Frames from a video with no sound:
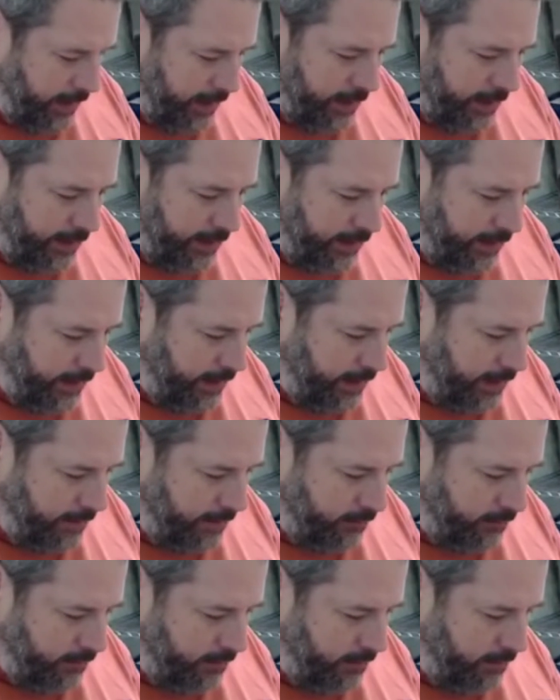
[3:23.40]
it
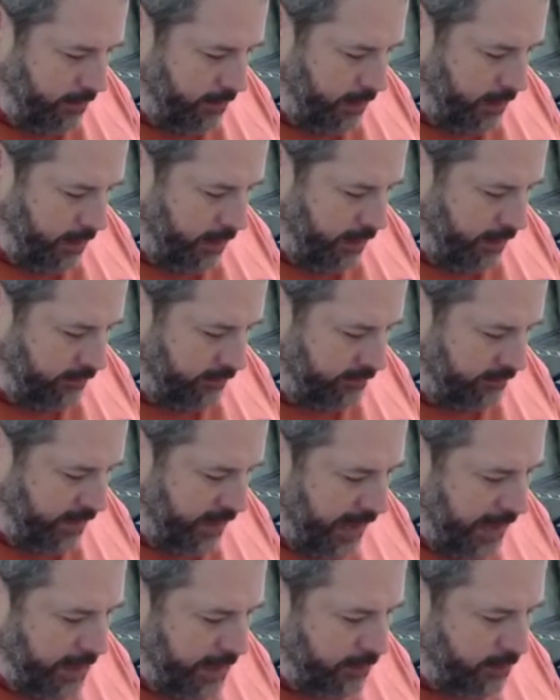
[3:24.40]
is an
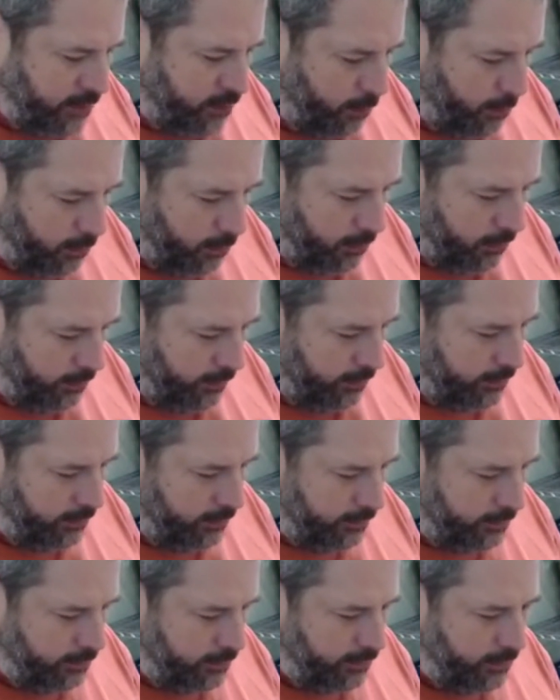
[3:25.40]
8-core
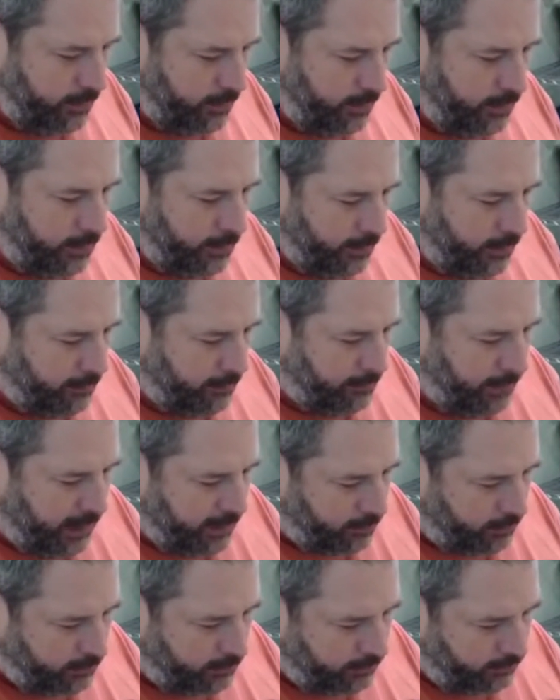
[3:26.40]

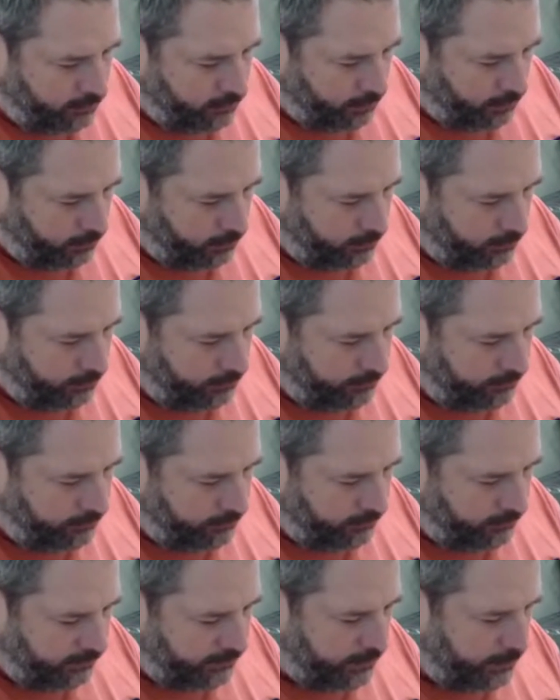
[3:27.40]
microcontroller
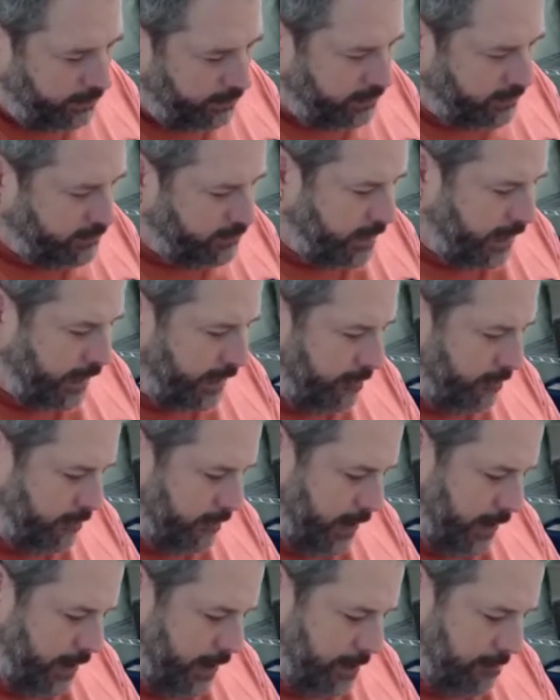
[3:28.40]
with 32K of
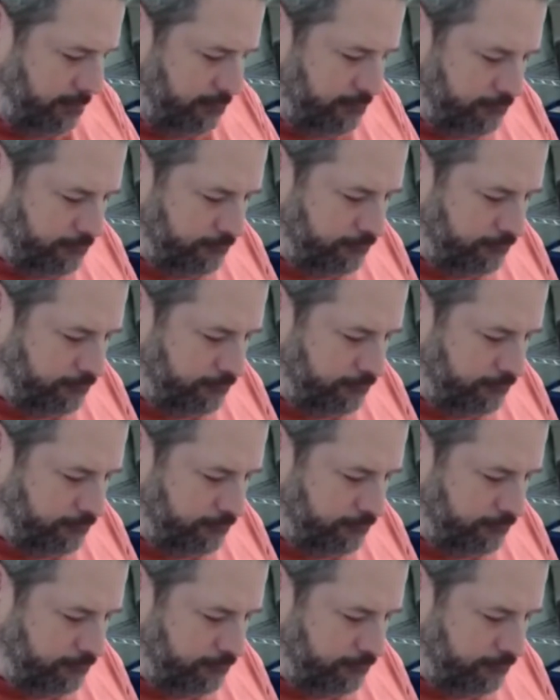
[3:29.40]
RAM,